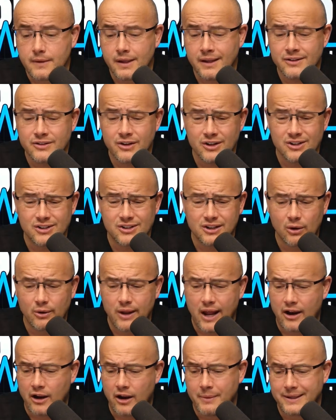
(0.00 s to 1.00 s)
And it's going to slow
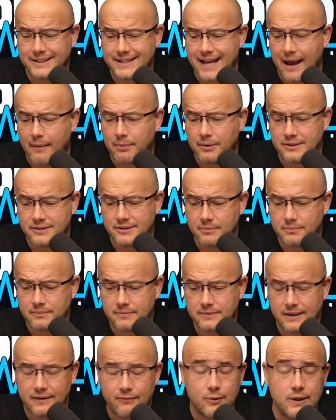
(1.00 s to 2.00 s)
down our metabolism.
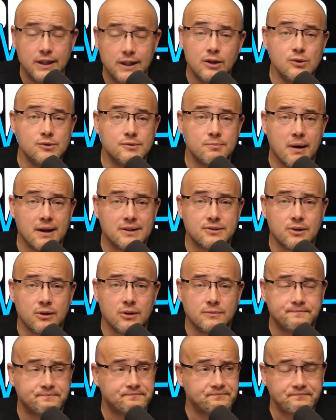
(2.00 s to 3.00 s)
If we lose
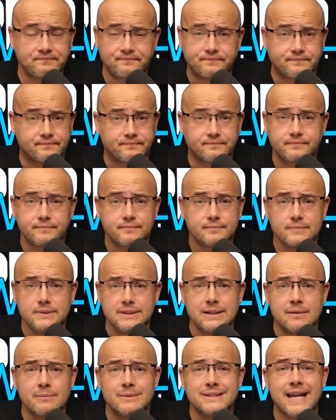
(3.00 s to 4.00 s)
muscle,
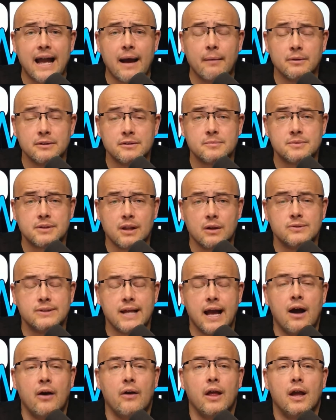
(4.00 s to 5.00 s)
metabolism slows
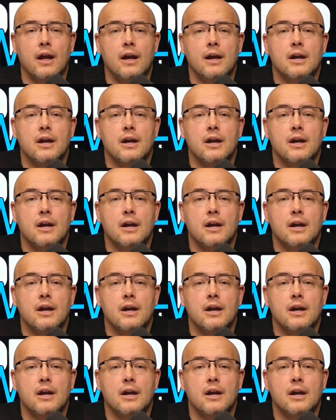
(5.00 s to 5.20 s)
down.